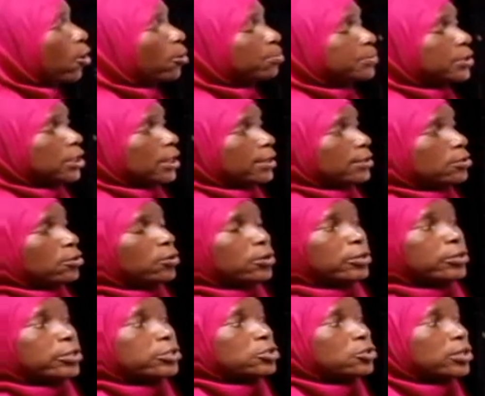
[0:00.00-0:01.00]
object
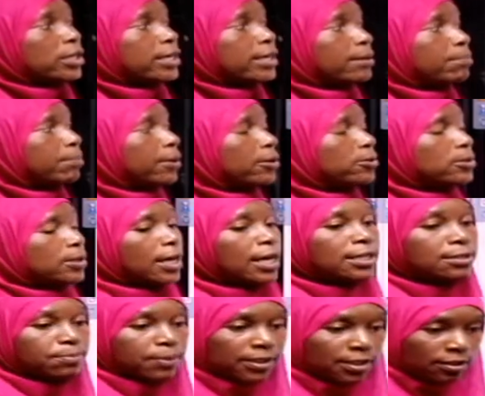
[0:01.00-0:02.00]
or you're talking about
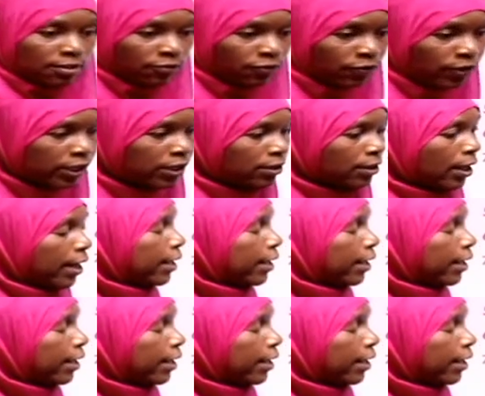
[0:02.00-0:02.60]
a specific